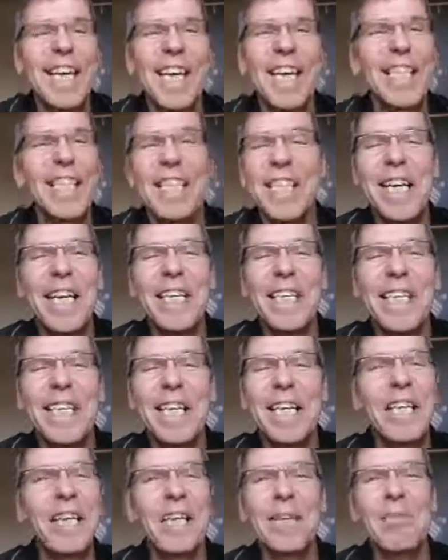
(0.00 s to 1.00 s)
It's strange,
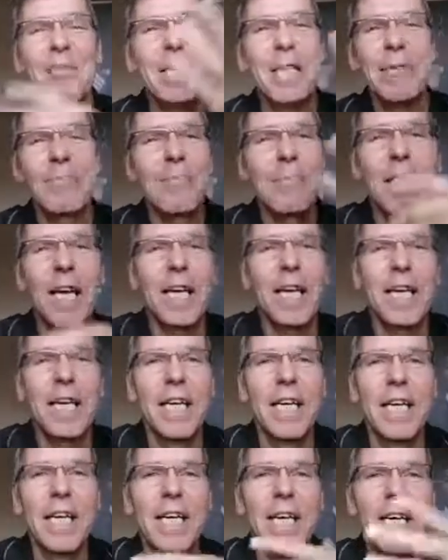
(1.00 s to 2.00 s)
I mean,
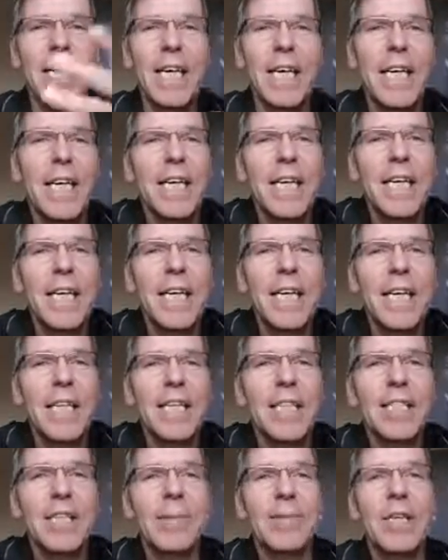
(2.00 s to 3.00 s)

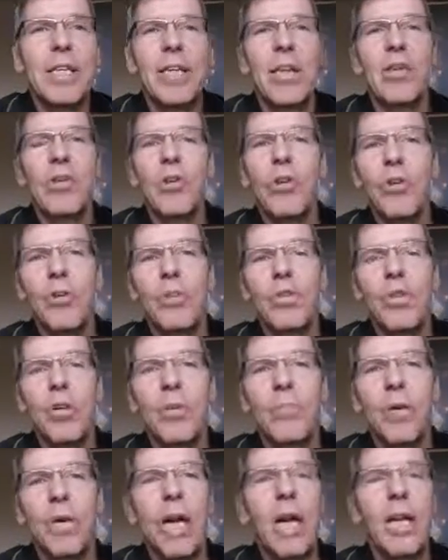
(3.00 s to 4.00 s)
it is a bit
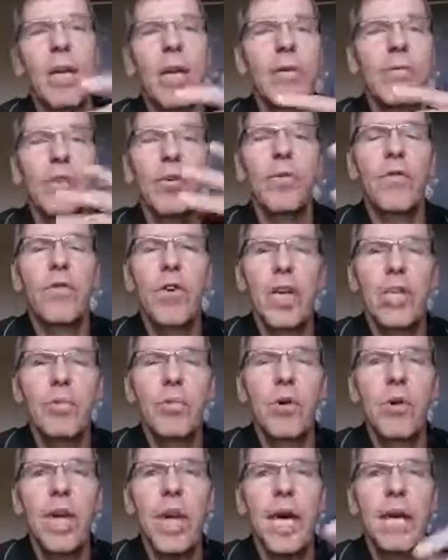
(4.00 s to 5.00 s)
unusual, but I love doing
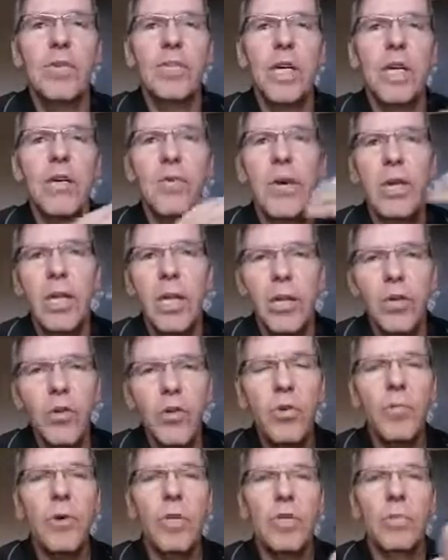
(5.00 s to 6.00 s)
Facebook Lives anyway, and I'll
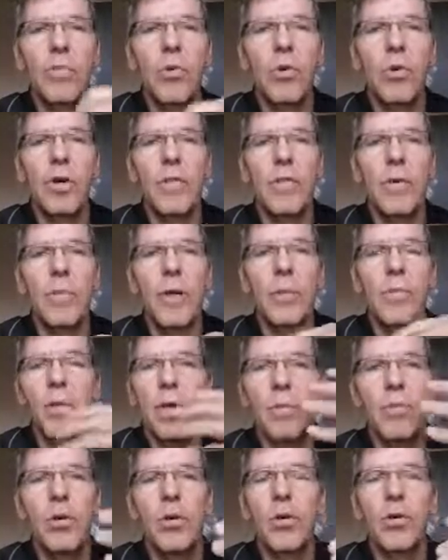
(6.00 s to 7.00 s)
do much more of them.
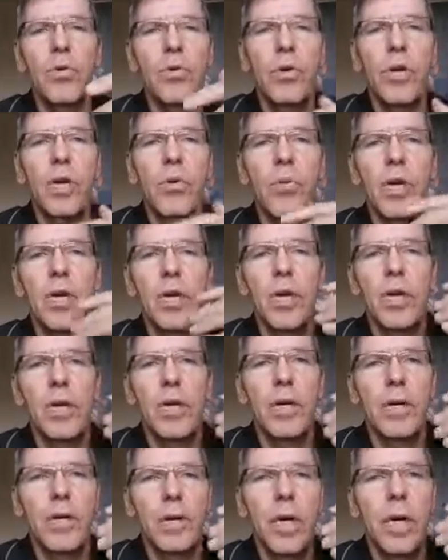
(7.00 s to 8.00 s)
I'm going to do another one
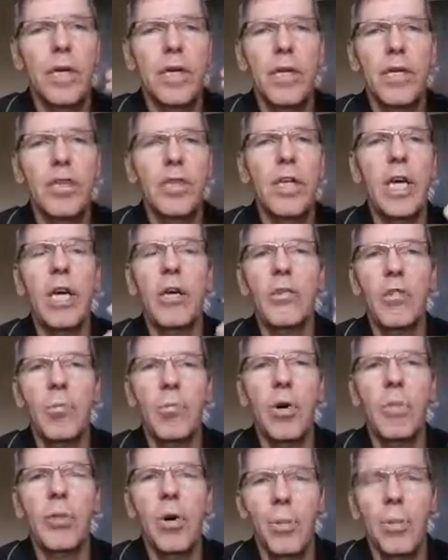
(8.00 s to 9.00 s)
either today or
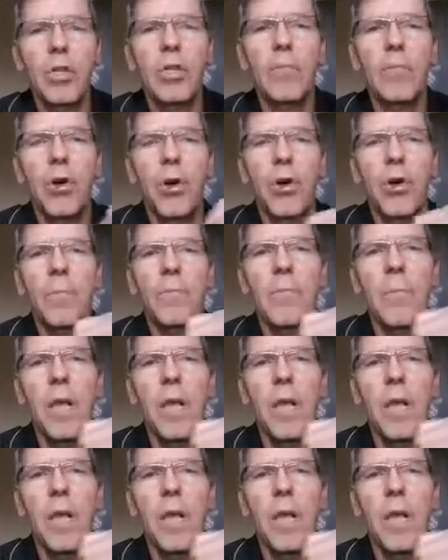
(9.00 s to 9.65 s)
probably tomorrow,